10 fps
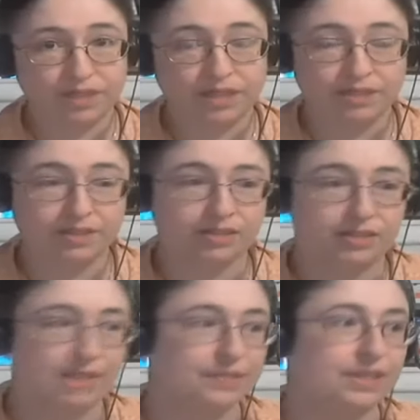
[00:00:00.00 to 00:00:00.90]
And it's
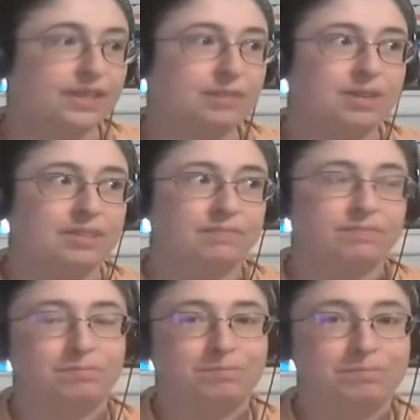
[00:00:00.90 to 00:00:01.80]
definitely going to be
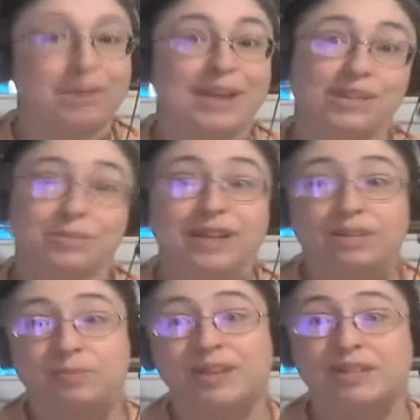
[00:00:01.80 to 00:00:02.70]
practice,
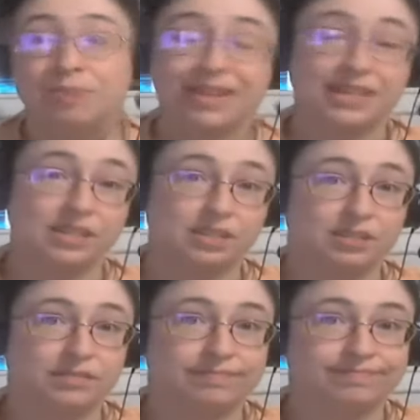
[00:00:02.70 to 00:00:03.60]
practice, practice, practice.